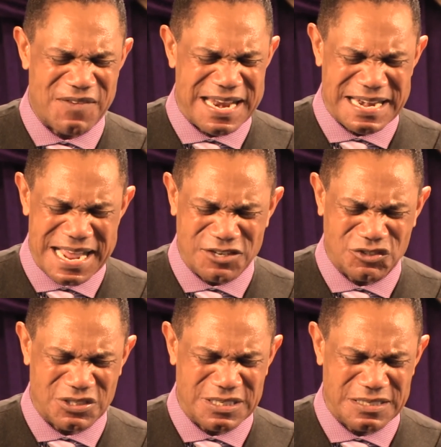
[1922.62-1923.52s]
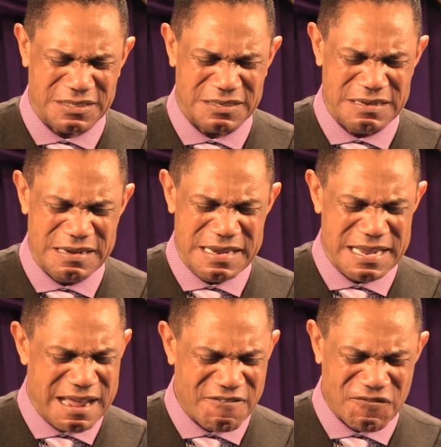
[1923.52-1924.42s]
financially,
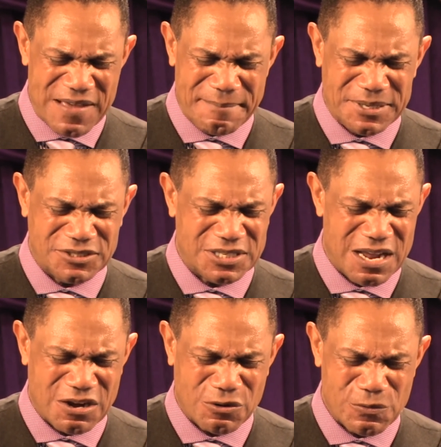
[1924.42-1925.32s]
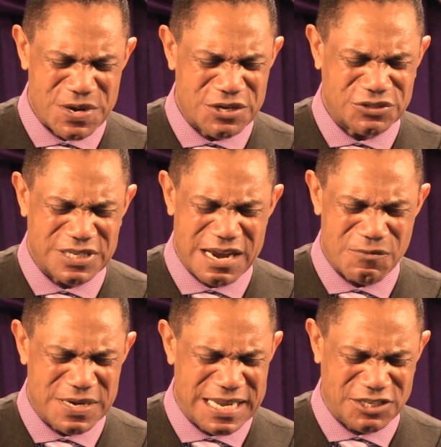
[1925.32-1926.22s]
in our families, in our careers, in
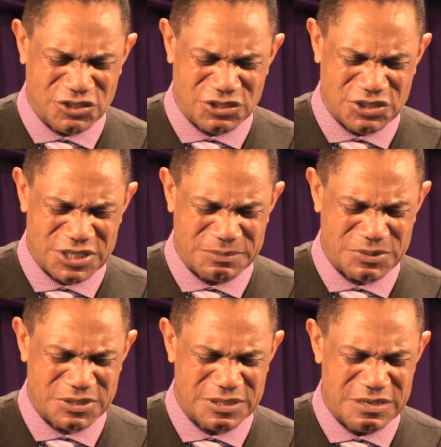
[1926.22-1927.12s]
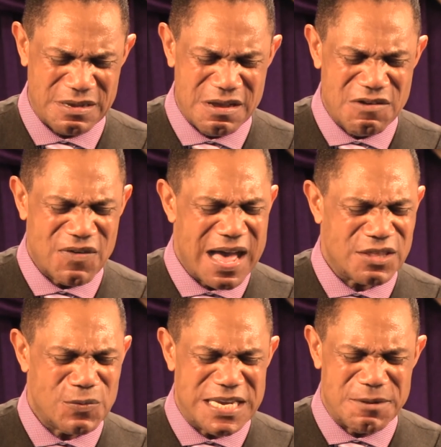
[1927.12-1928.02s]
our relationships.
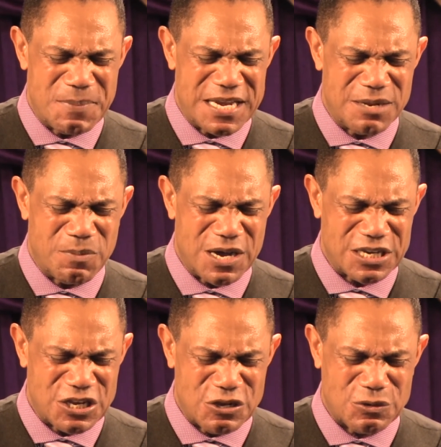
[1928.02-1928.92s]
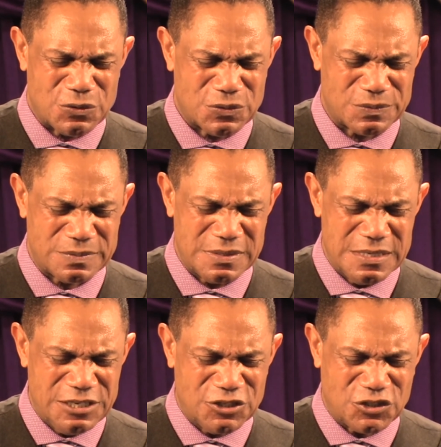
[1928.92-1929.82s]
Father, we depend upon you
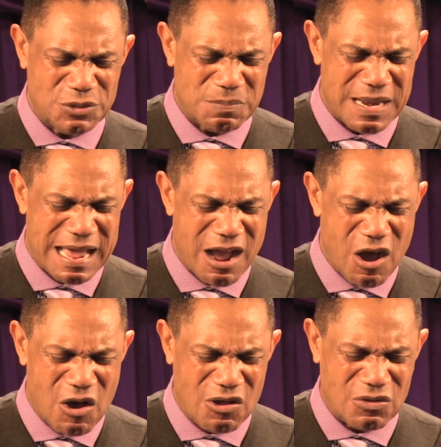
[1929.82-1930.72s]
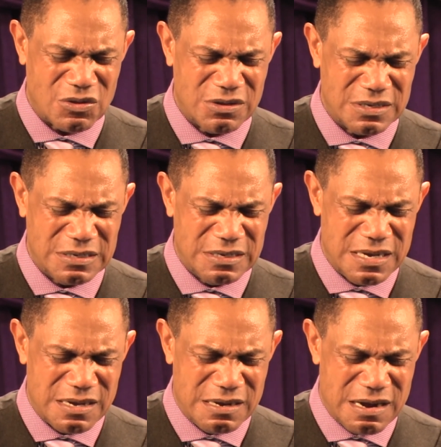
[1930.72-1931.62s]
to supply all
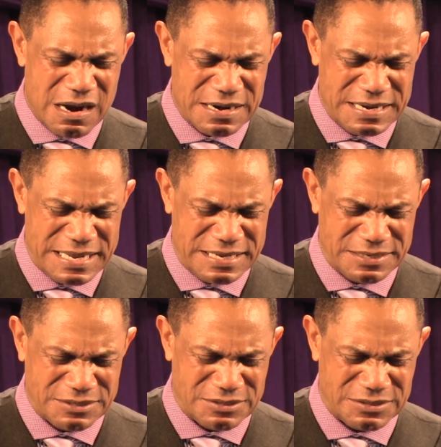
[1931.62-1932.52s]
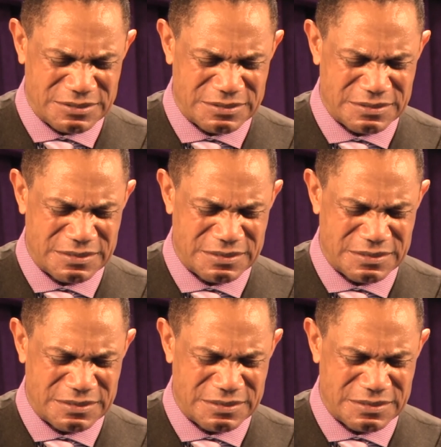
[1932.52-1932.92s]
our needs.